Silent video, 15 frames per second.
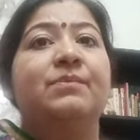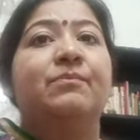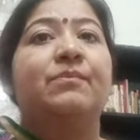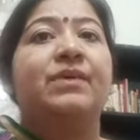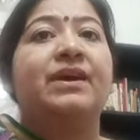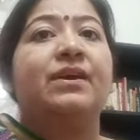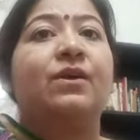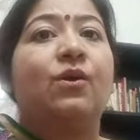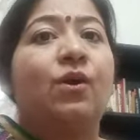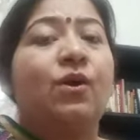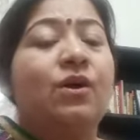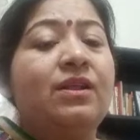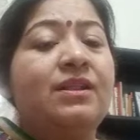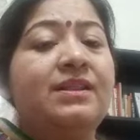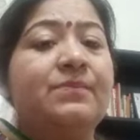by
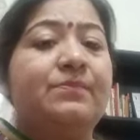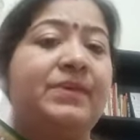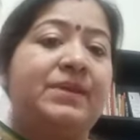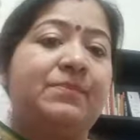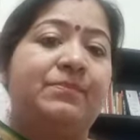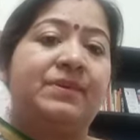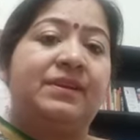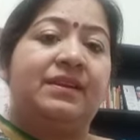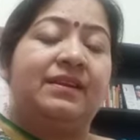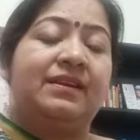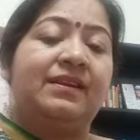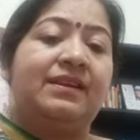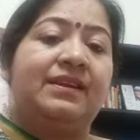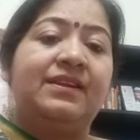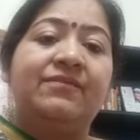all the people
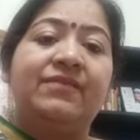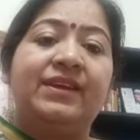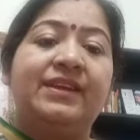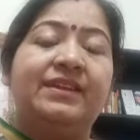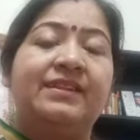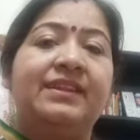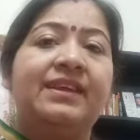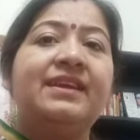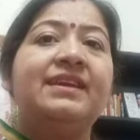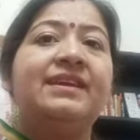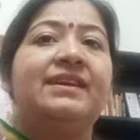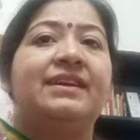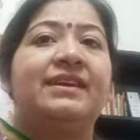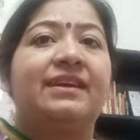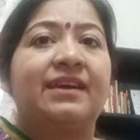living in the
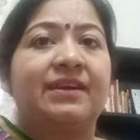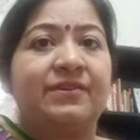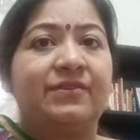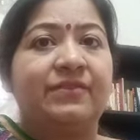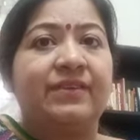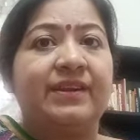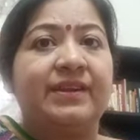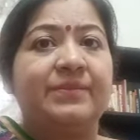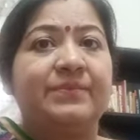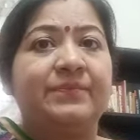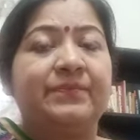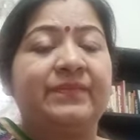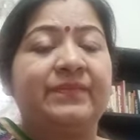country.